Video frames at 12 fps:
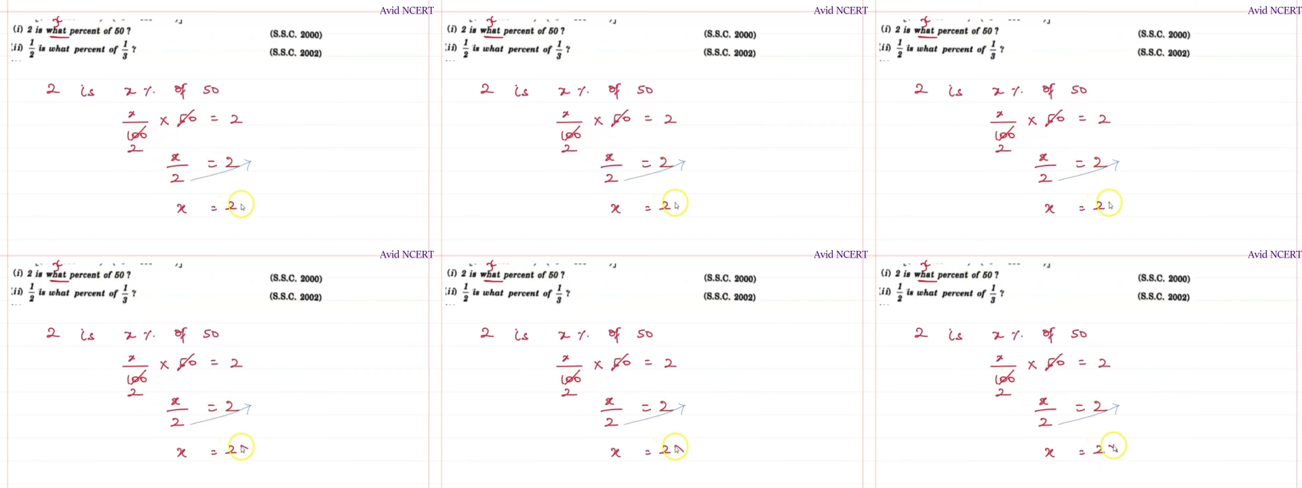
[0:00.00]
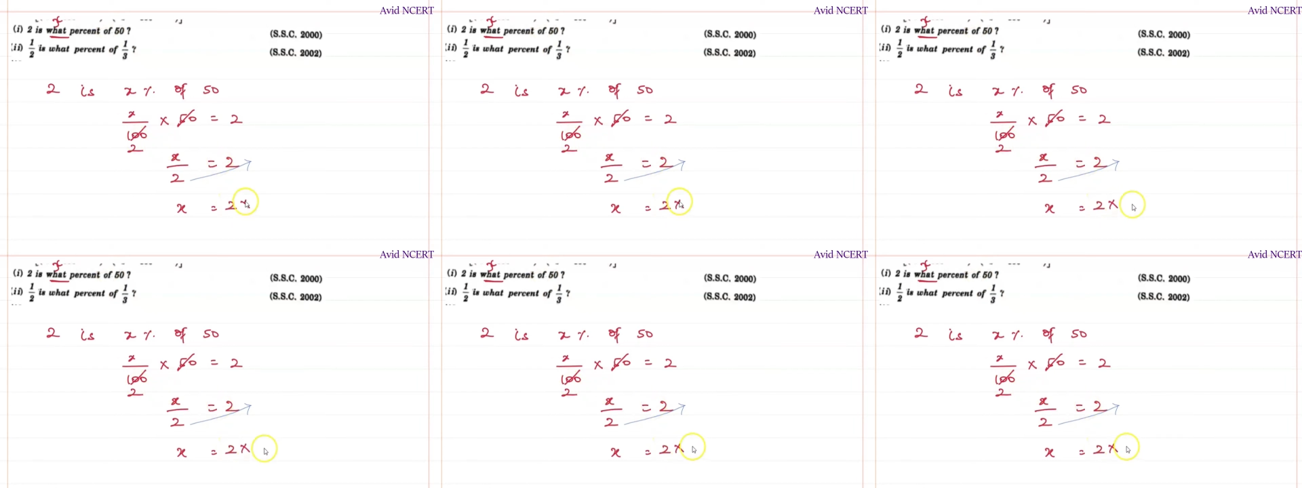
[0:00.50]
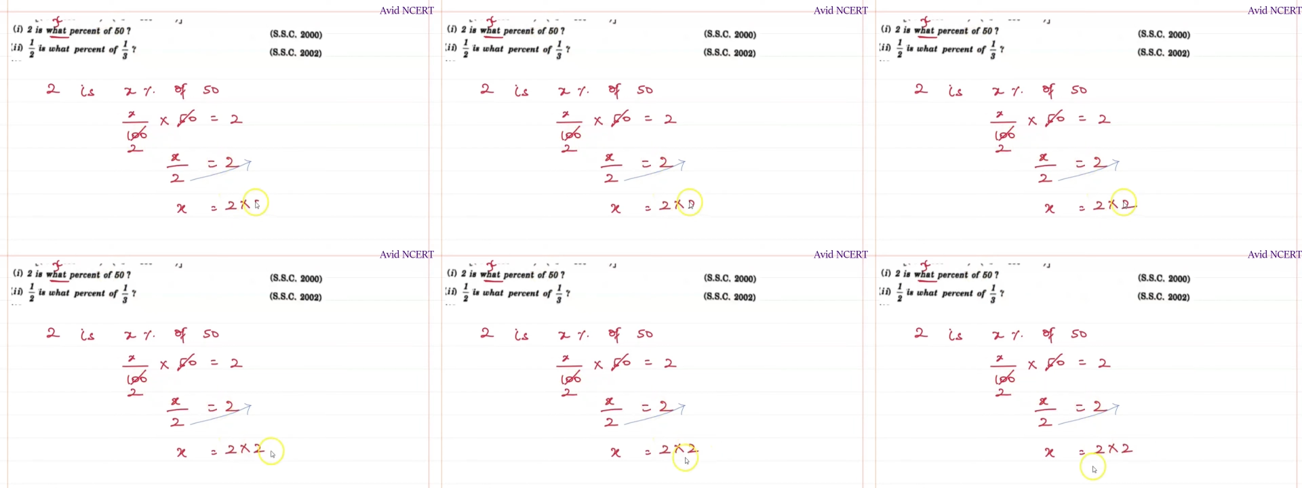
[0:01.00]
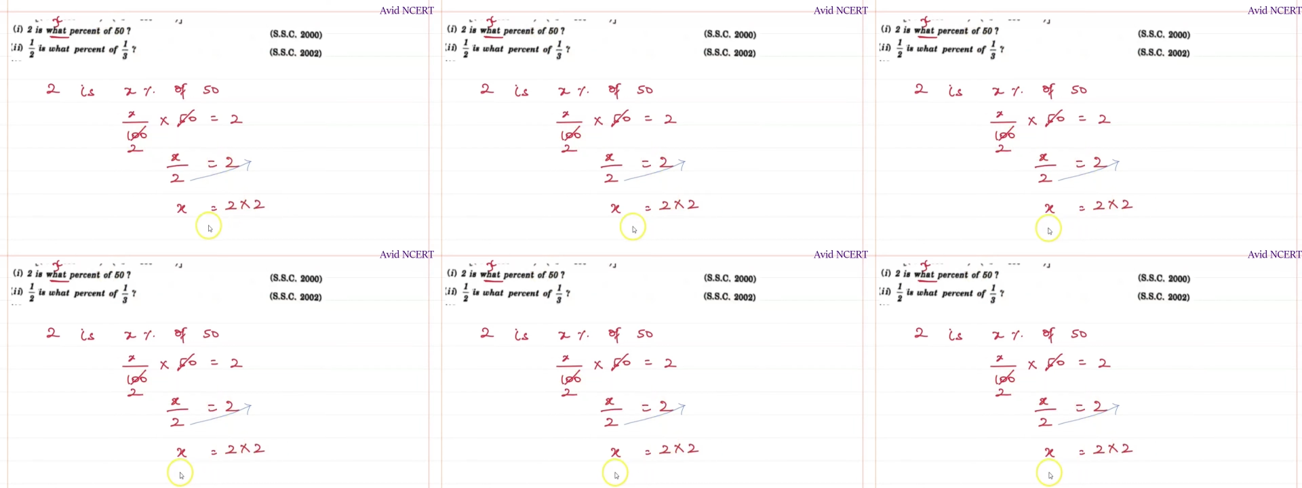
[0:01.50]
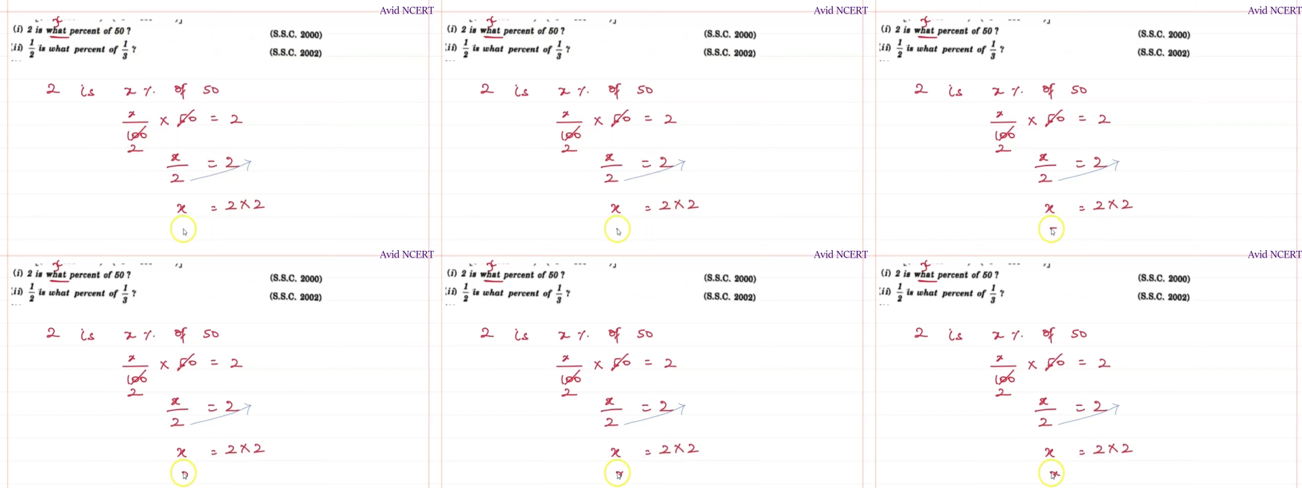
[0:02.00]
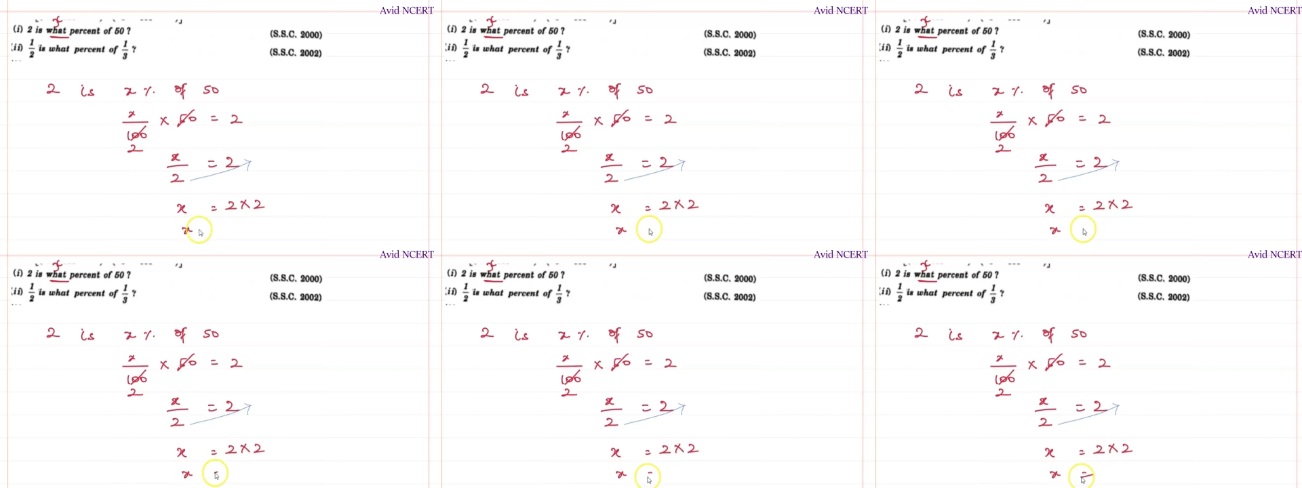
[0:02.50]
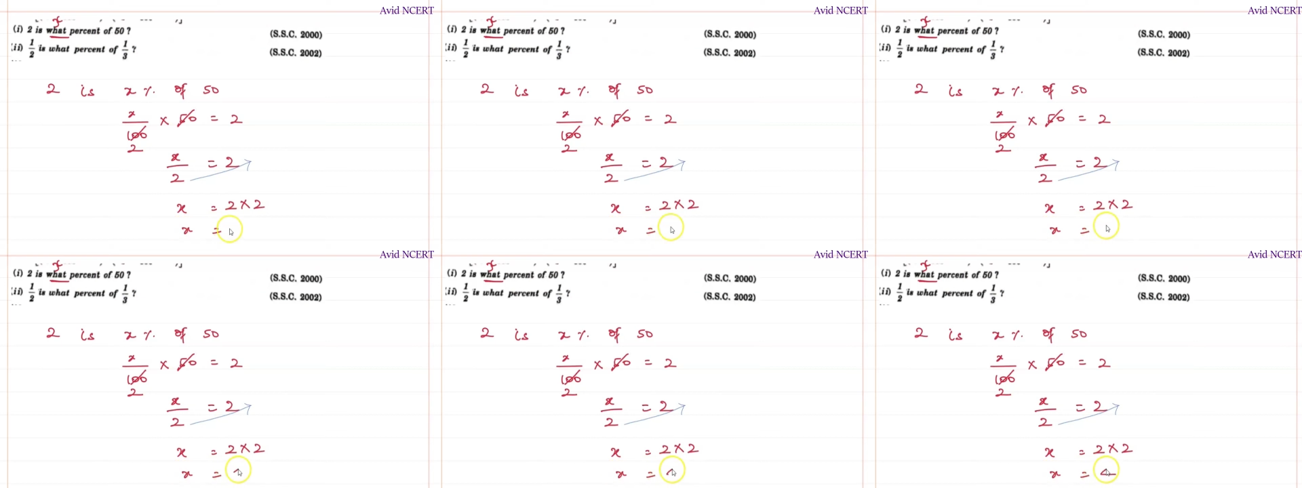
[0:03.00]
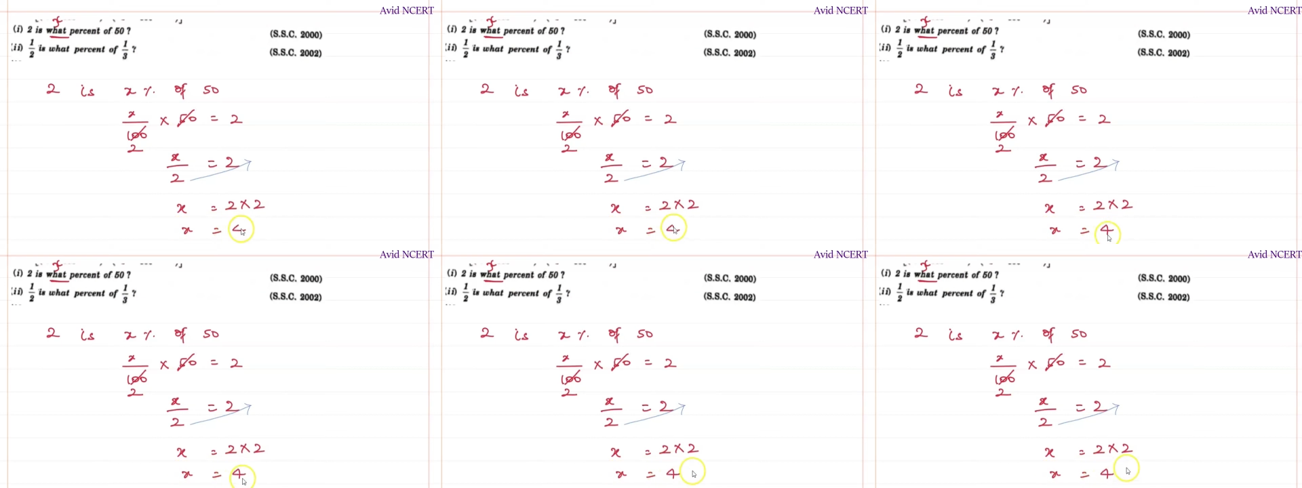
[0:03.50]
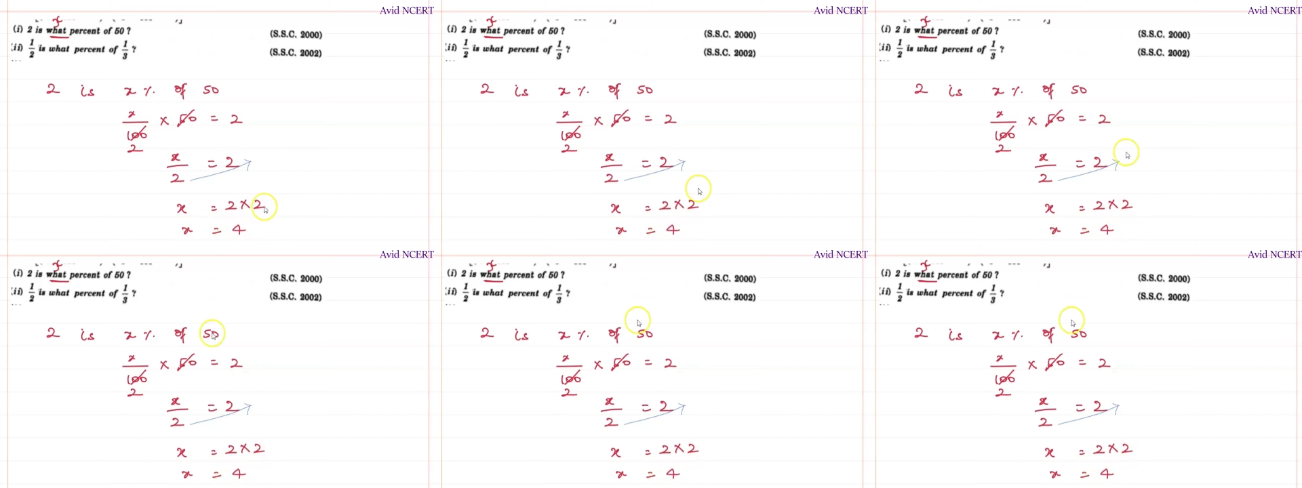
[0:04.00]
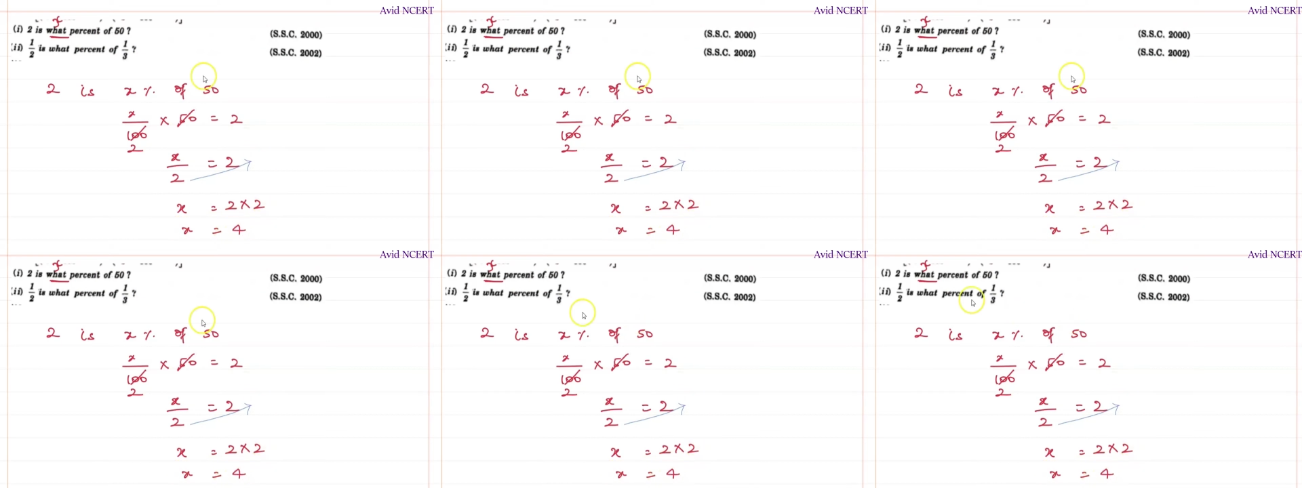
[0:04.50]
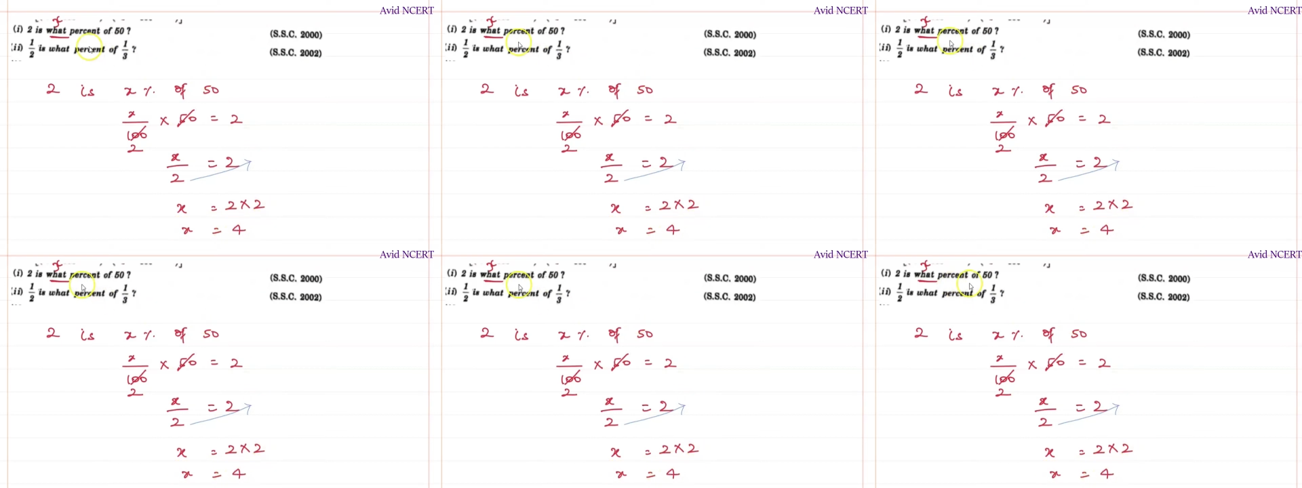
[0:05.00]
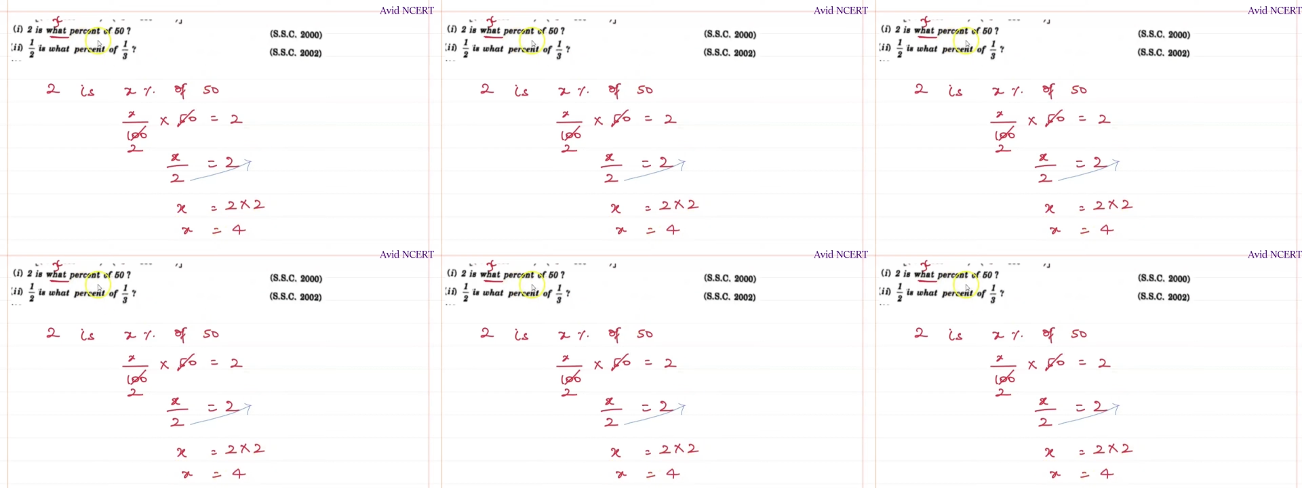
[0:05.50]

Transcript: (no speaker visible)